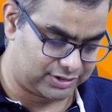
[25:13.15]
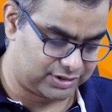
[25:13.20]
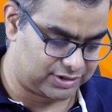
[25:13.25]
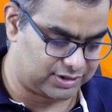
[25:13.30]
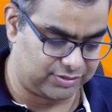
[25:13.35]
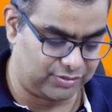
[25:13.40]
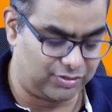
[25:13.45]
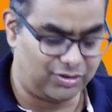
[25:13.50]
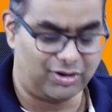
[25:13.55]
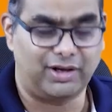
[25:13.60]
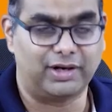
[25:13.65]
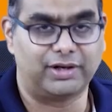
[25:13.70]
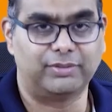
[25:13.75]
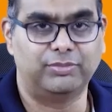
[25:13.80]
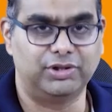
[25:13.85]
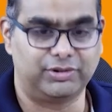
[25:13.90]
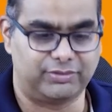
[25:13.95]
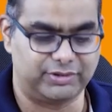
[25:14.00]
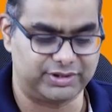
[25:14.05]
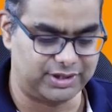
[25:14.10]
This is a
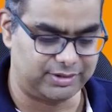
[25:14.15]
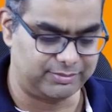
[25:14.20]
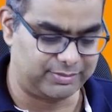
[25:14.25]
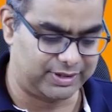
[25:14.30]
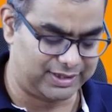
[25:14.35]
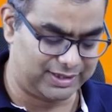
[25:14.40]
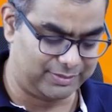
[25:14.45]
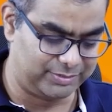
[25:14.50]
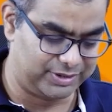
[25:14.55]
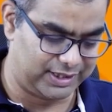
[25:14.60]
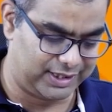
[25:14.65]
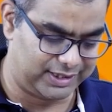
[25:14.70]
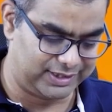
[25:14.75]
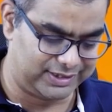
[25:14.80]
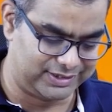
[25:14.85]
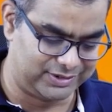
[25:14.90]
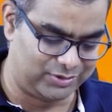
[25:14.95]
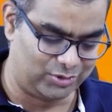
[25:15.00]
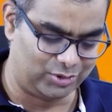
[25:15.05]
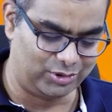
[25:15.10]
horrible question, man. I mean,
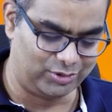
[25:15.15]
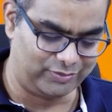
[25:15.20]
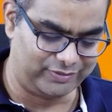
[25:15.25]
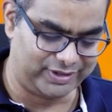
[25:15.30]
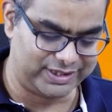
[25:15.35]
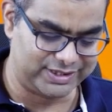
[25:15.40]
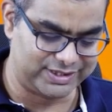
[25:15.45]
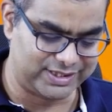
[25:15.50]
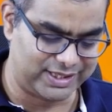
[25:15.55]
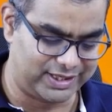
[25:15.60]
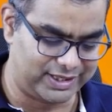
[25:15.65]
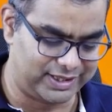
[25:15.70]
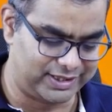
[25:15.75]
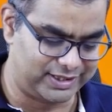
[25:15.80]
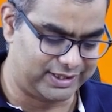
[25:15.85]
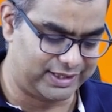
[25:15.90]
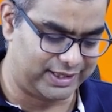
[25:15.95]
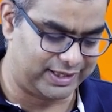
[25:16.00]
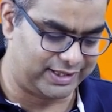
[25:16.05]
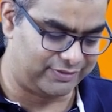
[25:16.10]
I don't know when I
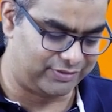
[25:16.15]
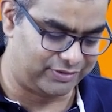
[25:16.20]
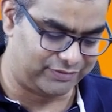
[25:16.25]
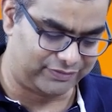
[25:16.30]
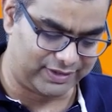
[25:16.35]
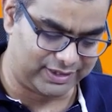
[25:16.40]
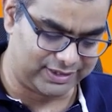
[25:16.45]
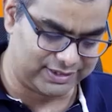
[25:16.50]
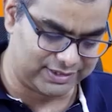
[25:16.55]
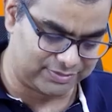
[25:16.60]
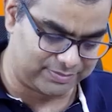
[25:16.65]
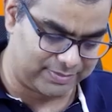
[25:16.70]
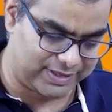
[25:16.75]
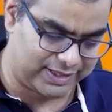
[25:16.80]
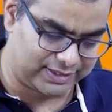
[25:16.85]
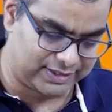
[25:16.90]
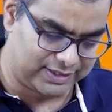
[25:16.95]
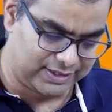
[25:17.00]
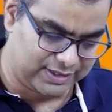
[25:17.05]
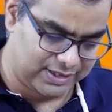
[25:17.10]
generated it, I never felt this bad.